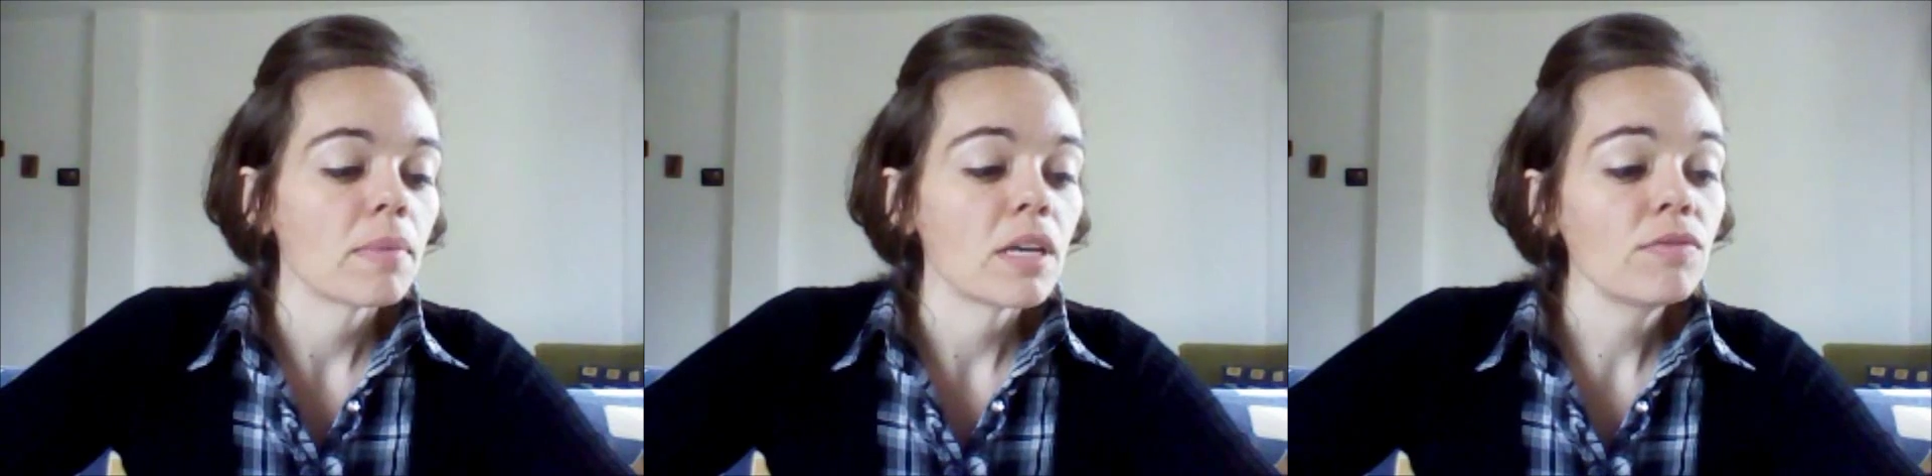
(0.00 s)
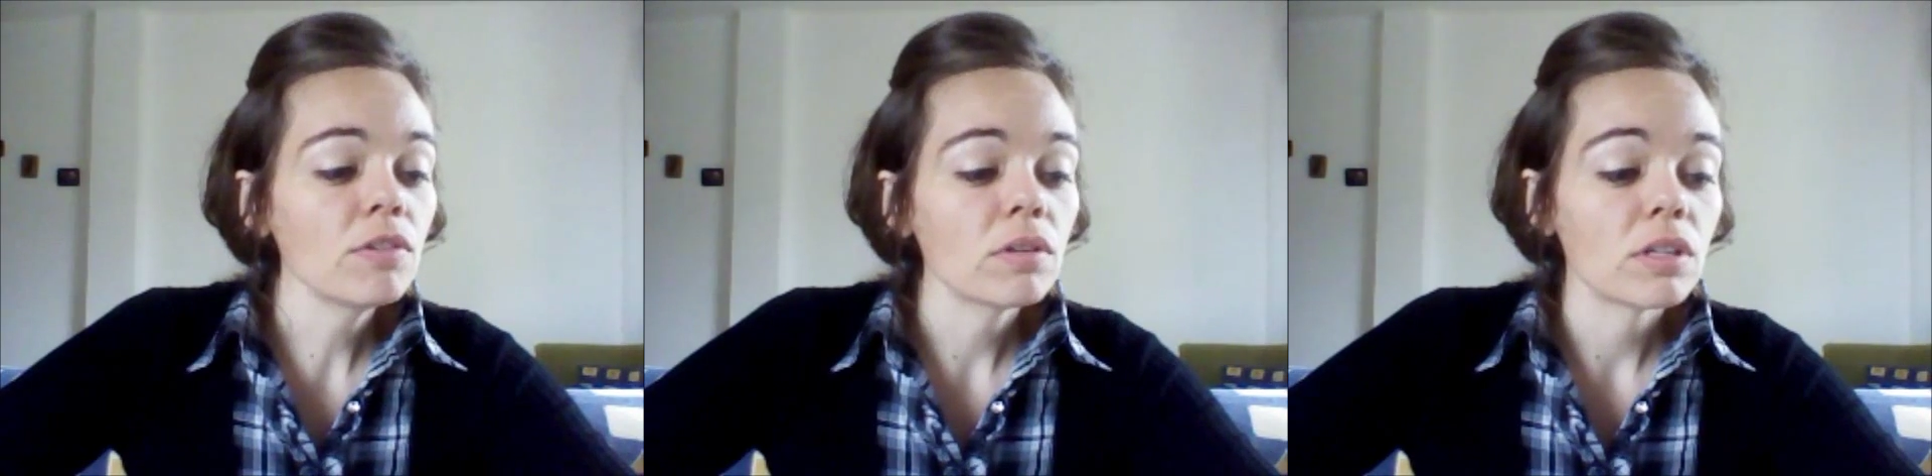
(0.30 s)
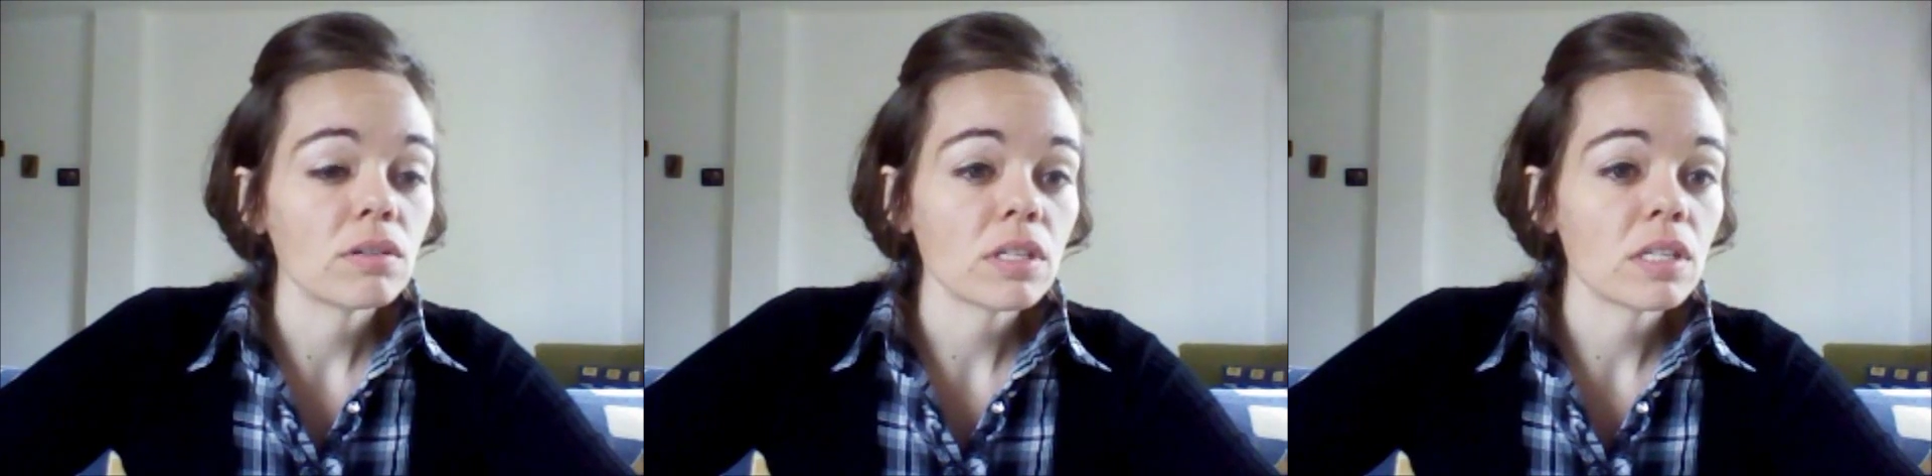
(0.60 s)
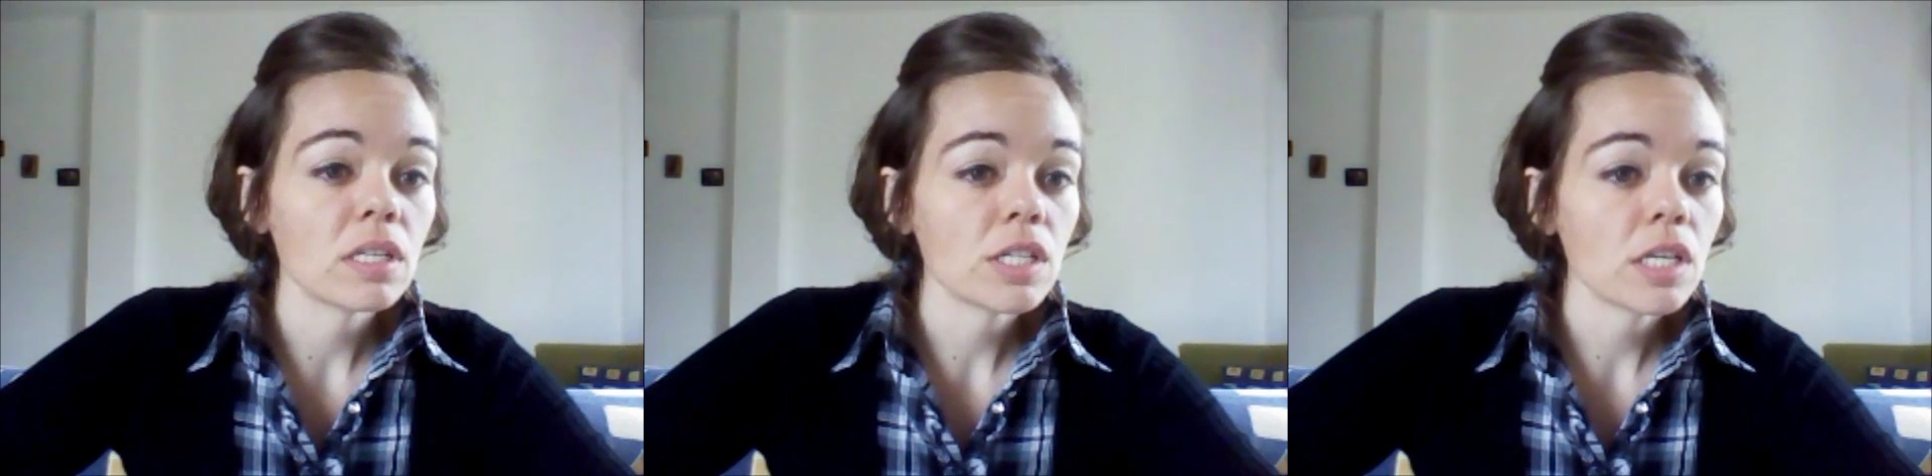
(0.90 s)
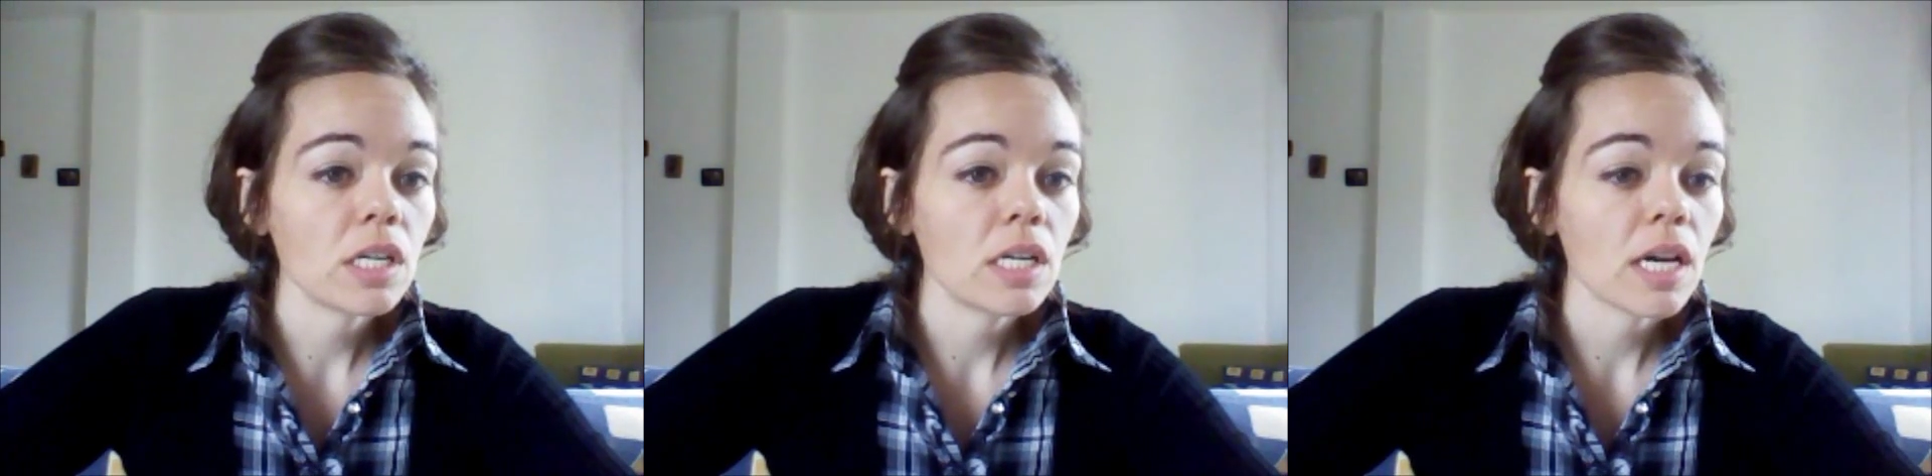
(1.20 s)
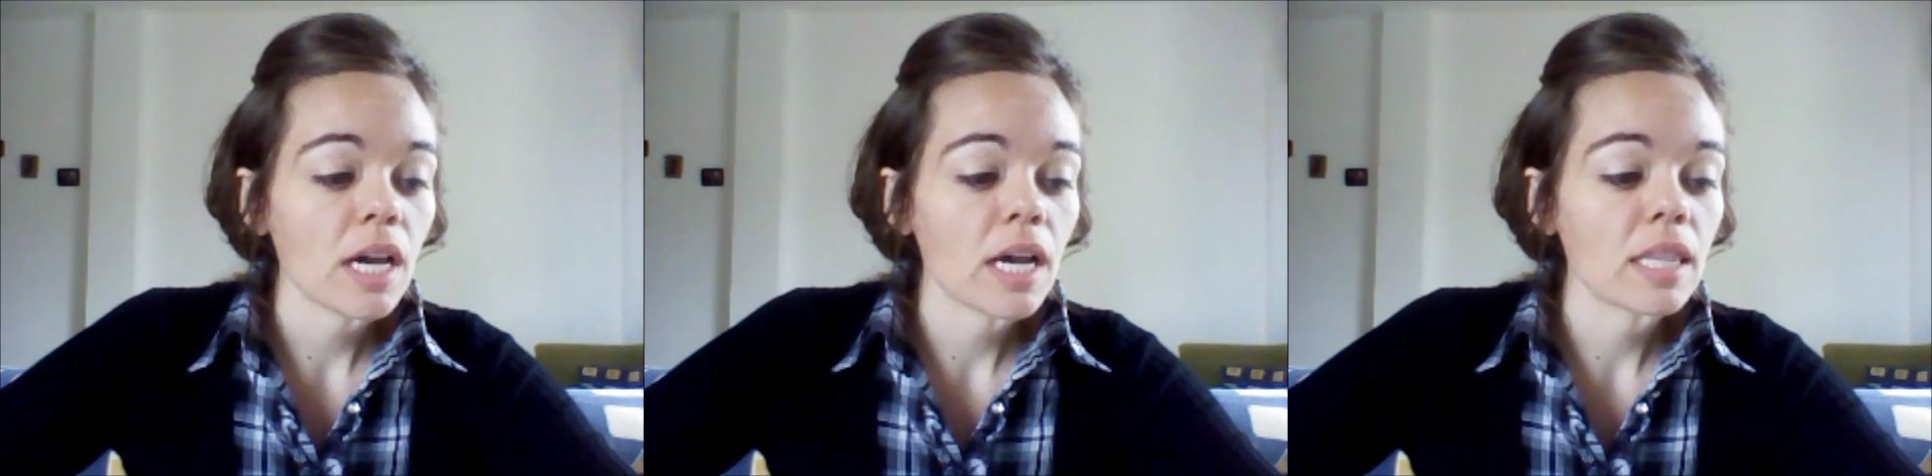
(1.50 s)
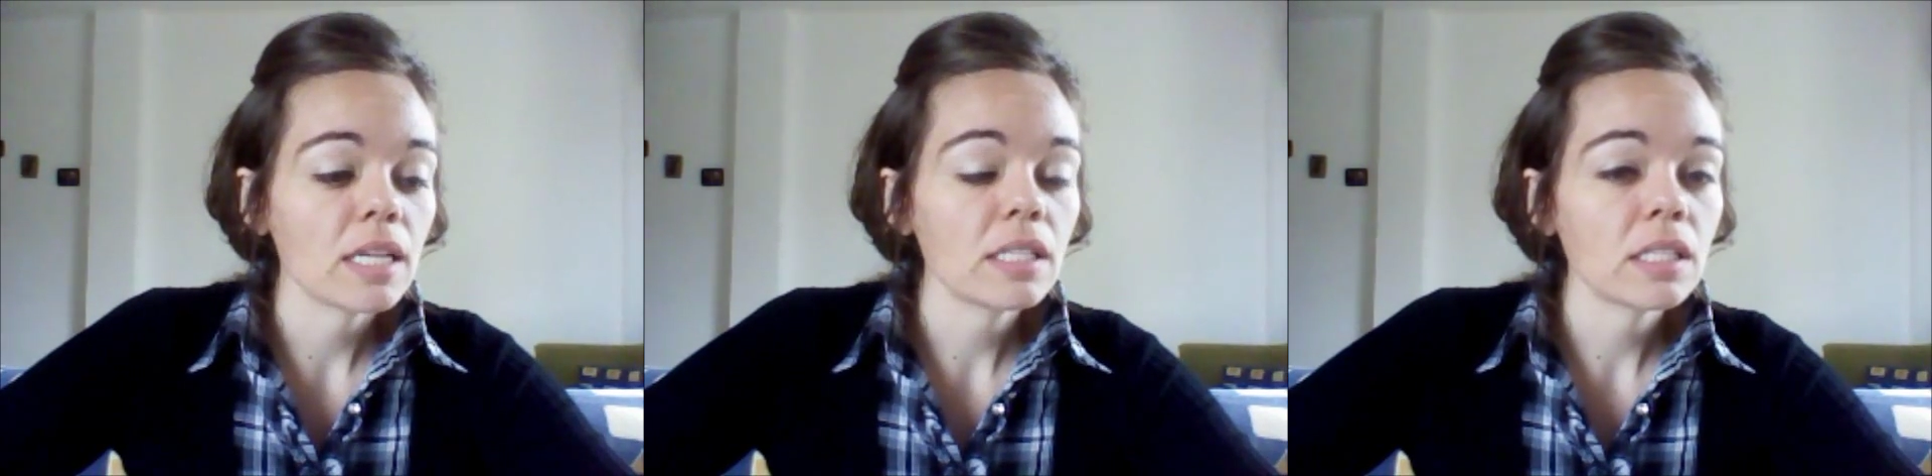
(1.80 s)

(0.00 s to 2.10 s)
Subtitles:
If you're new to teaching and